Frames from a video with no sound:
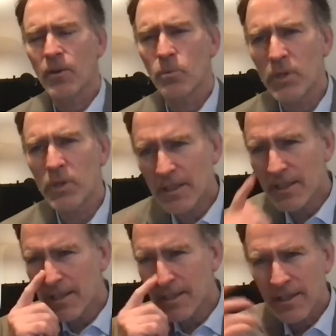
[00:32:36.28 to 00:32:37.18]

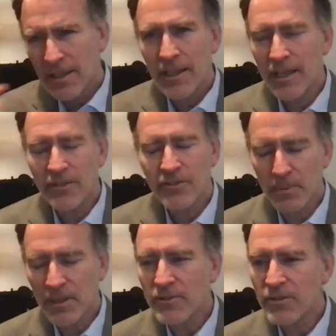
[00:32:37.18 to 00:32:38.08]
really
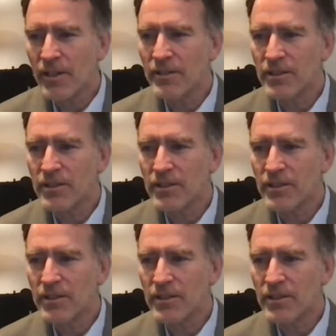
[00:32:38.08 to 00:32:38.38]
explicit.